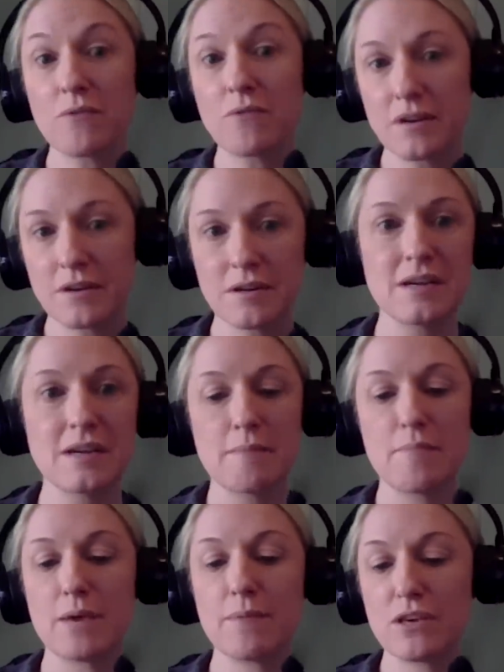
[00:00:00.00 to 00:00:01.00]
Or
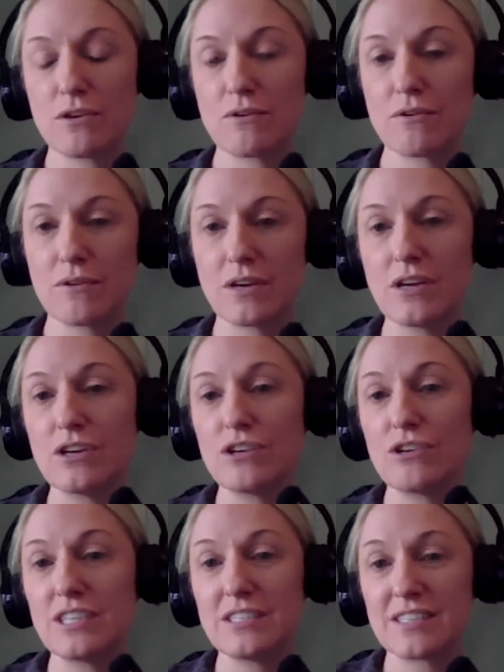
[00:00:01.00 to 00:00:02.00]
maybe you
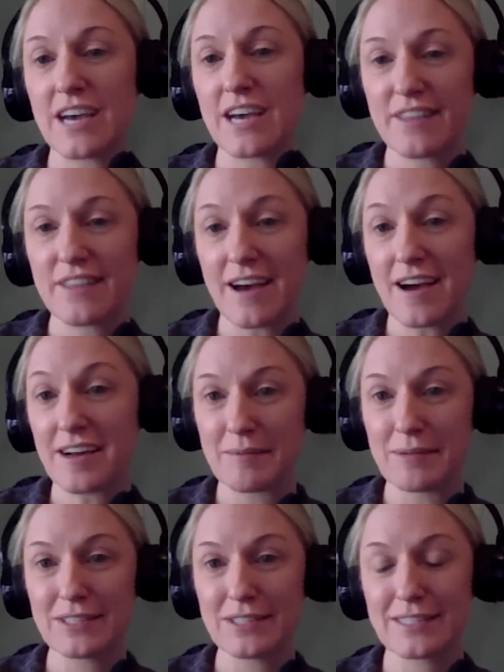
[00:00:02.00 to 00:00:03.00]
did sign the
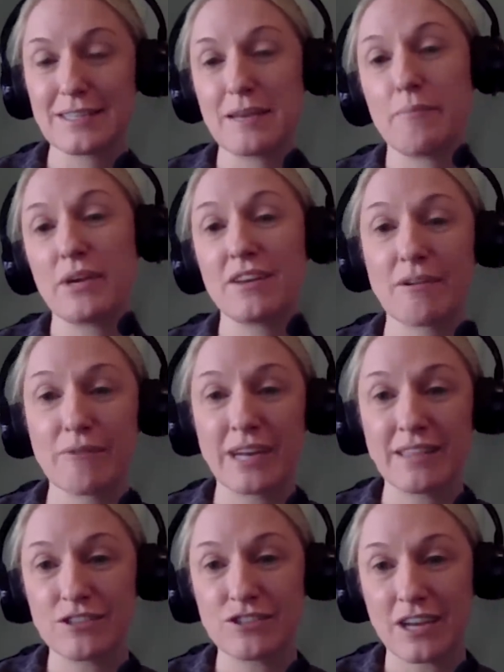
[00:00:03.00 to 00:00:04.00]
documents, but you didn't
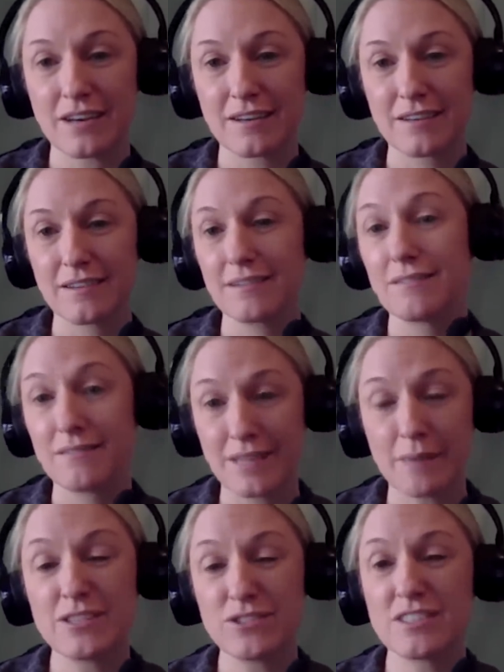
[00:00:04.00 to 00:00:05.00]
write the check.
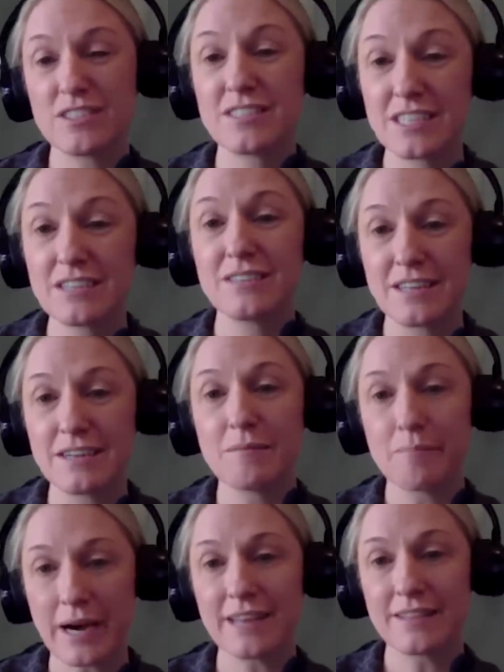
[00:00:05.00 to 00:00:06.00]
That means you still
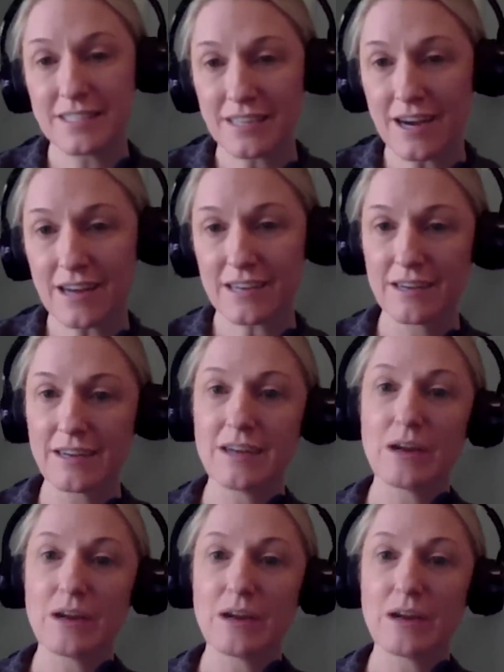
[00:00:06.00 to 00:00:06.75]
didn't buy the stock.